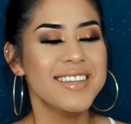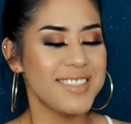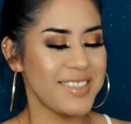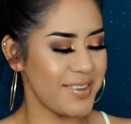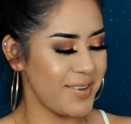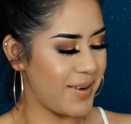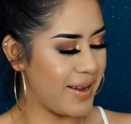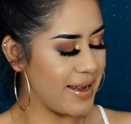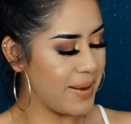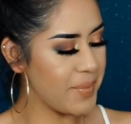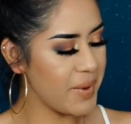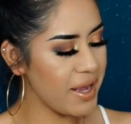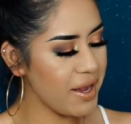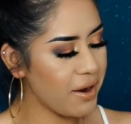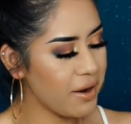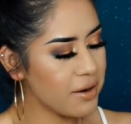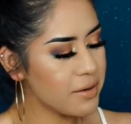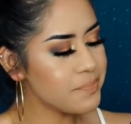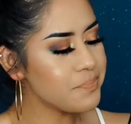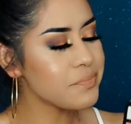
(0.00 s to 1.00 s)
So I am
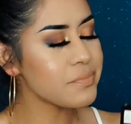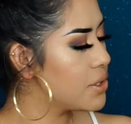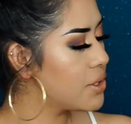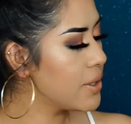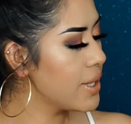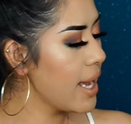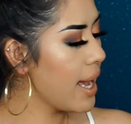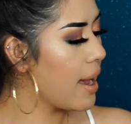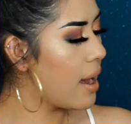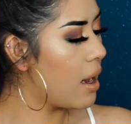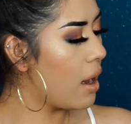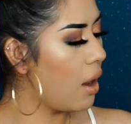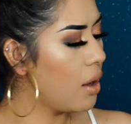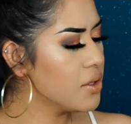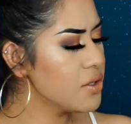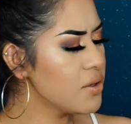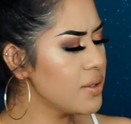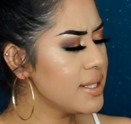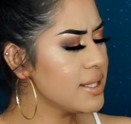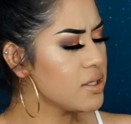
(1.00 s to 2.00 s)
here. So yeah,
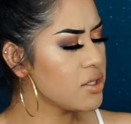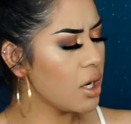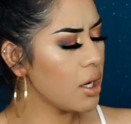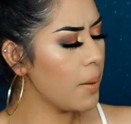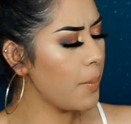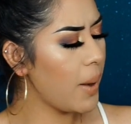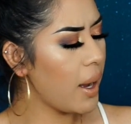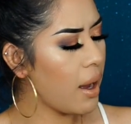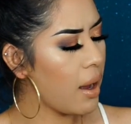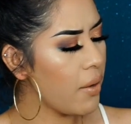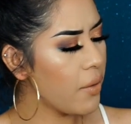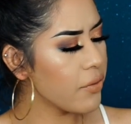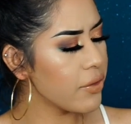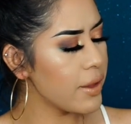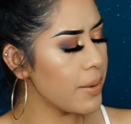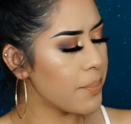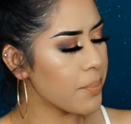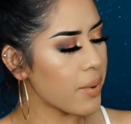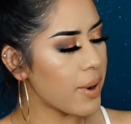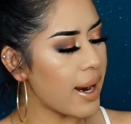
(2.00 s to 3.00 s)
also let's talk about
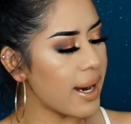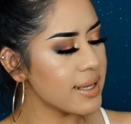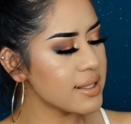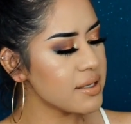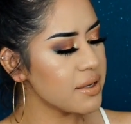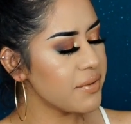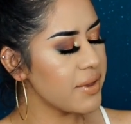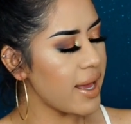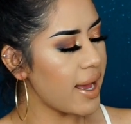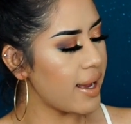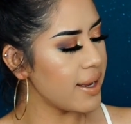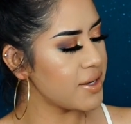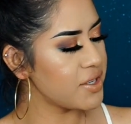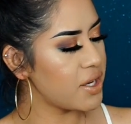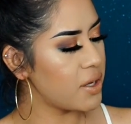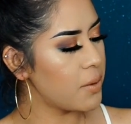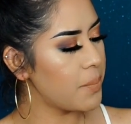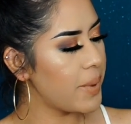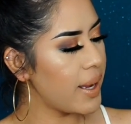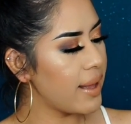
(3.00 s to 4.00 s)
the price of the
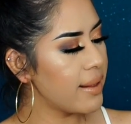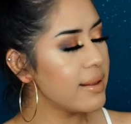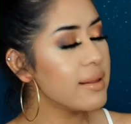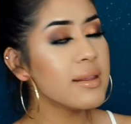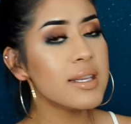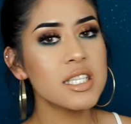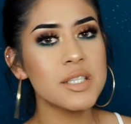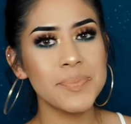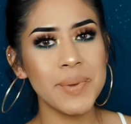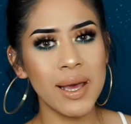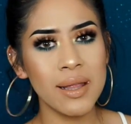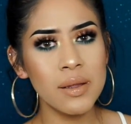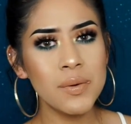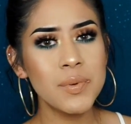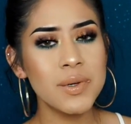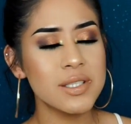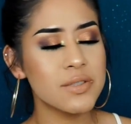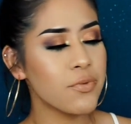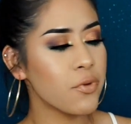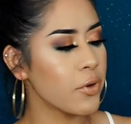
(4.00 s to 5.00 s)
eyeshadow palette. This palette
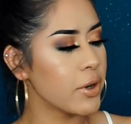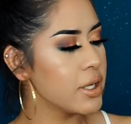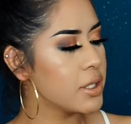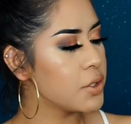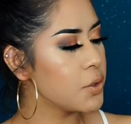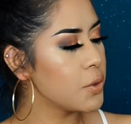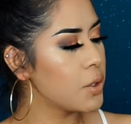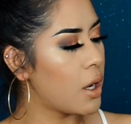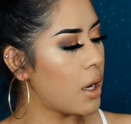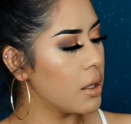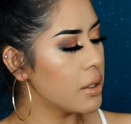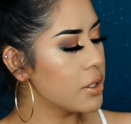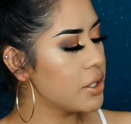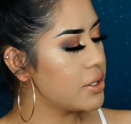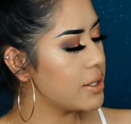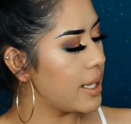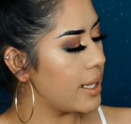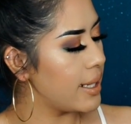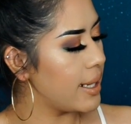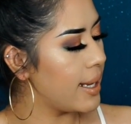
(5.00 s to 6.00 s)
was
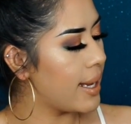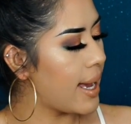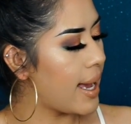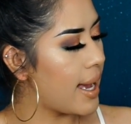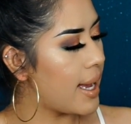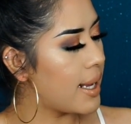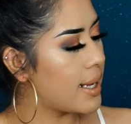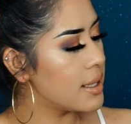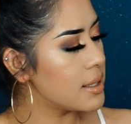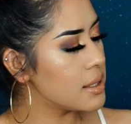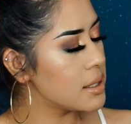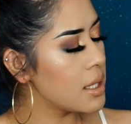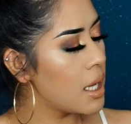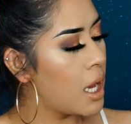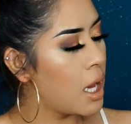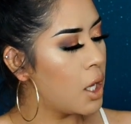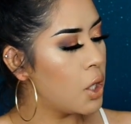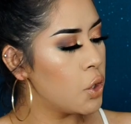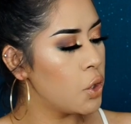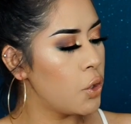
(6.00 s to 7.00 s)
$42 and it has
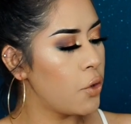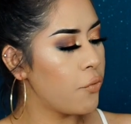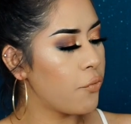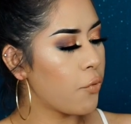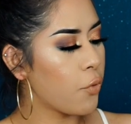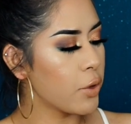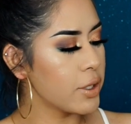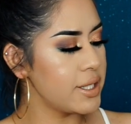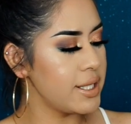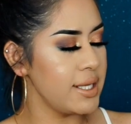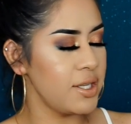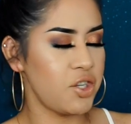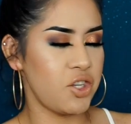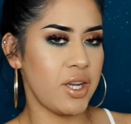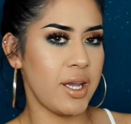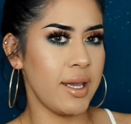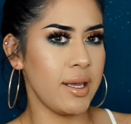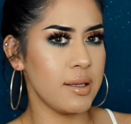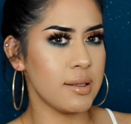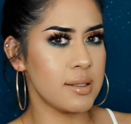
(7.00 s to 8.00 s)
14
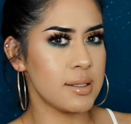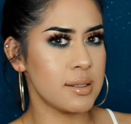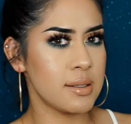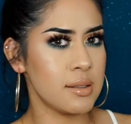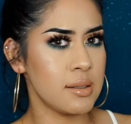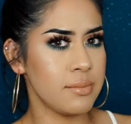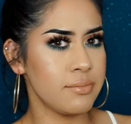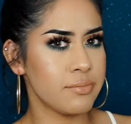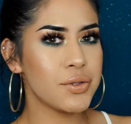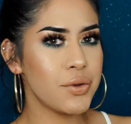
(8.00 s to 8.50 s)
shades.